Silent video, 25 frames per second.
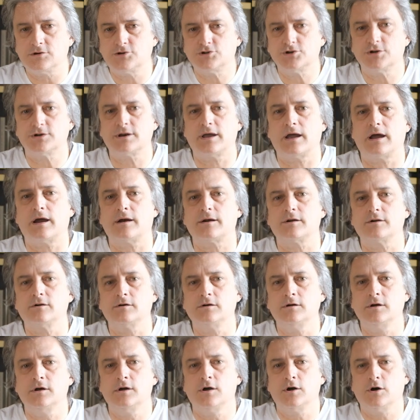
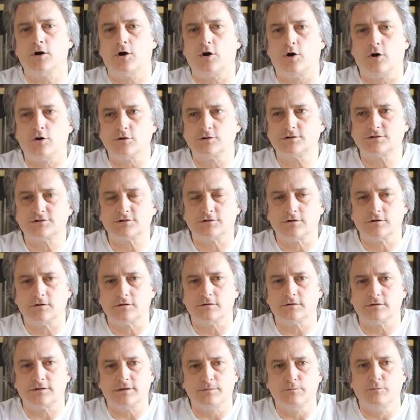scenario,
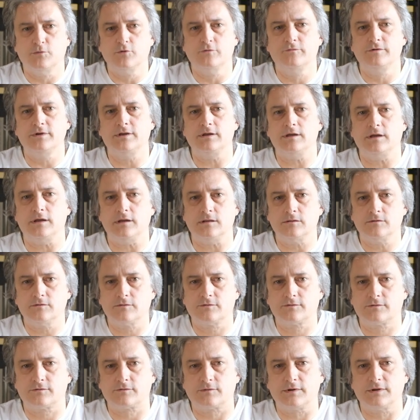also the movie
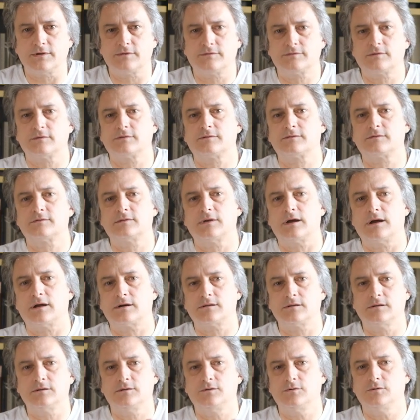industries
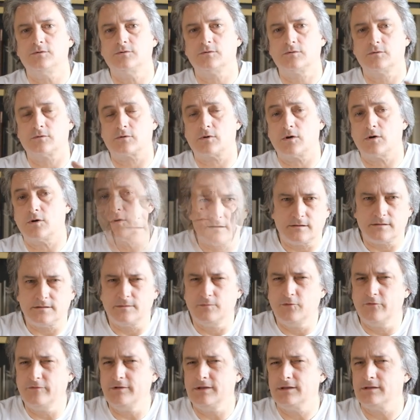started to grow. The
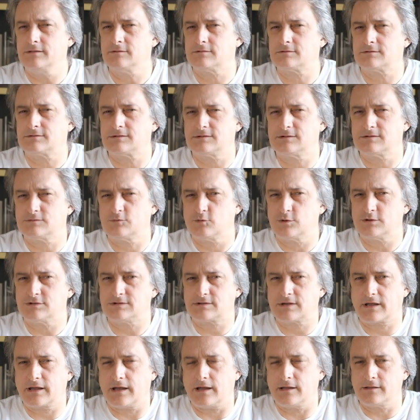movie industries
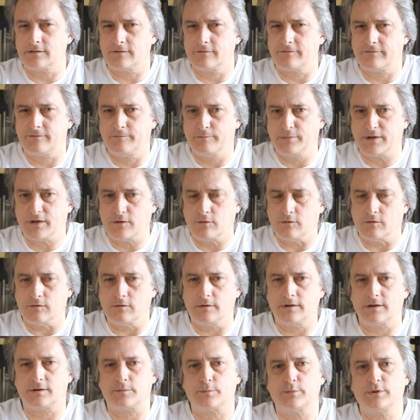was kind of
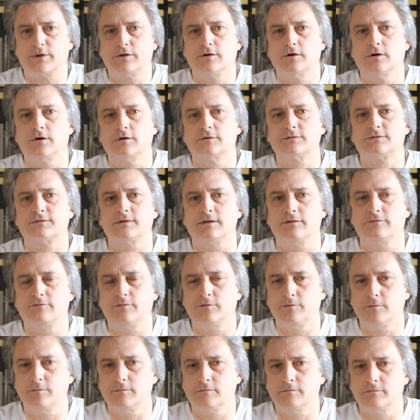peculiar, because if
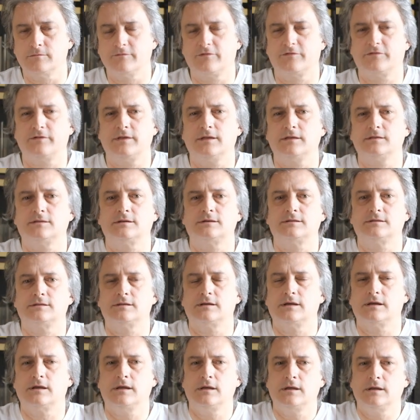you think that
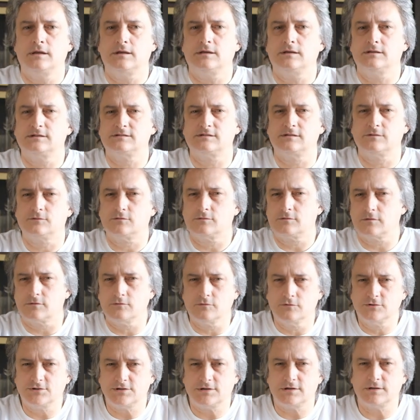the Istituto
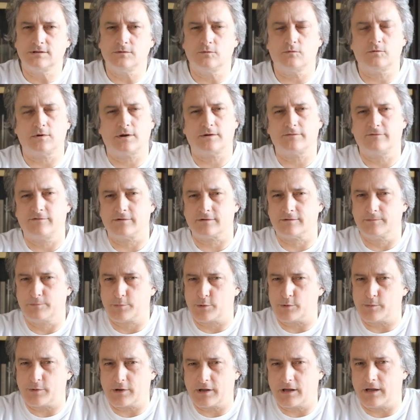Luce, the one for the
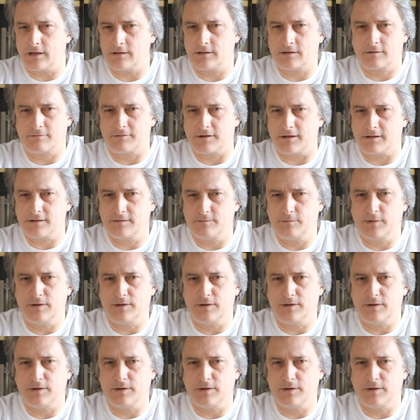propaganda created